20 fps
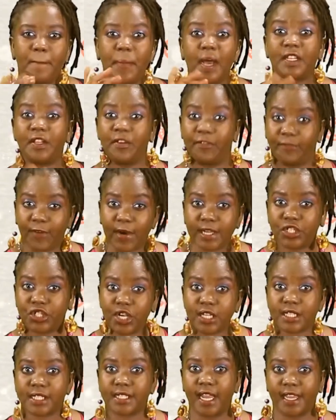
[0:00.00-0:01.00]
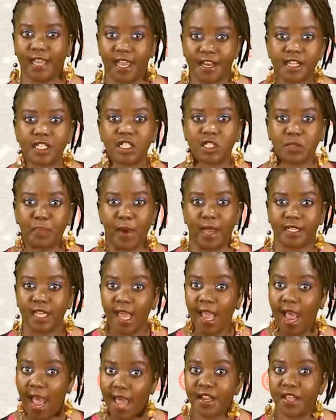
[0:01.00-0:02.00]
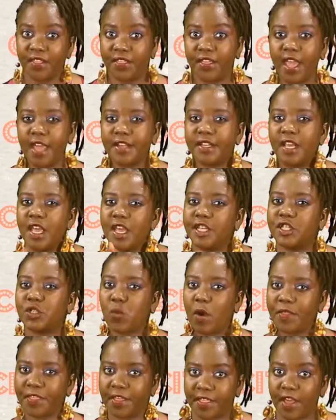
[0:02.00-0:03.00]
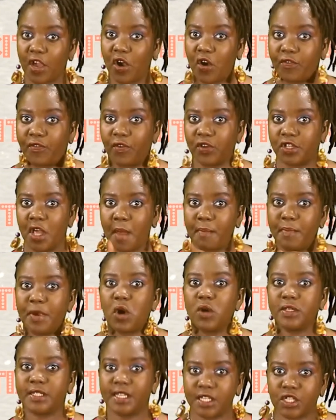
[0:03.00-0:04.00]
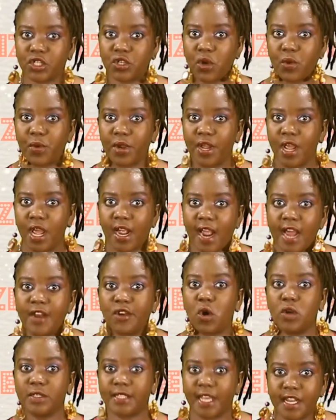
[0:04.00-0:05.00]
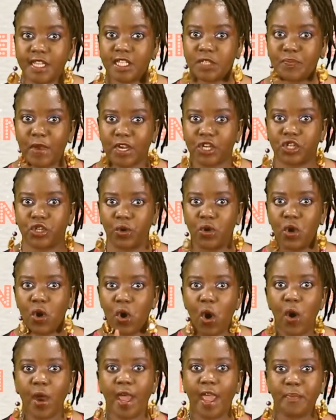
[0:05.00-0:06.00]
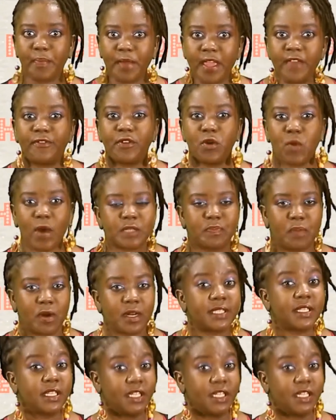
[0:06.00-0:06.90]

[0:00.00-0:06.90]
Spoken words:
But he fact checks like an expert, and in the end, it's worth the effort because his story can cause an inspection or help influence policy